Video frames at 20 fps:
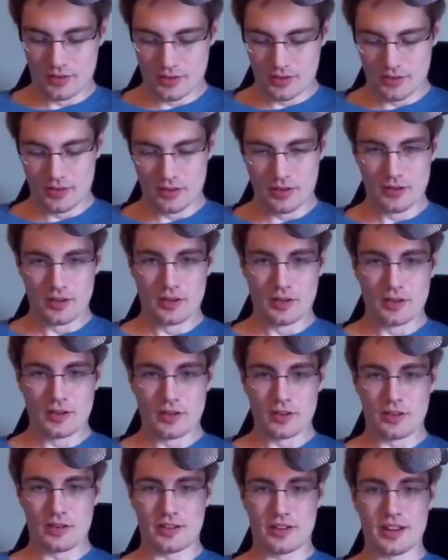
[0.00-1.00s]
no,
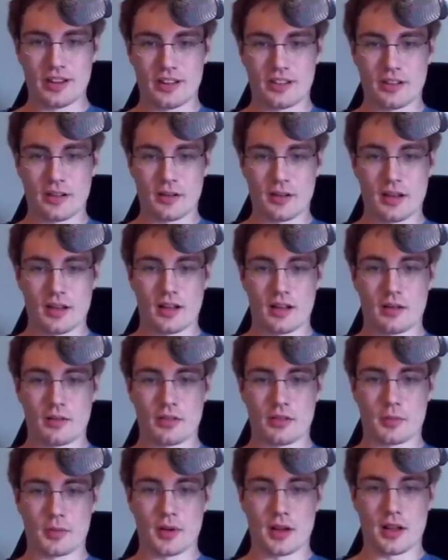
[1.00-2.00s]
we cut. I'm
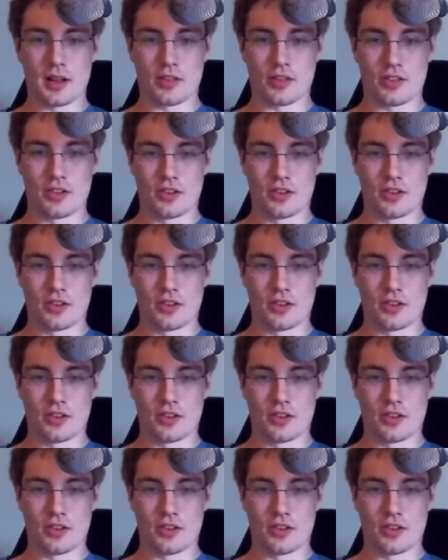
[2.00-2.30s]
surprised.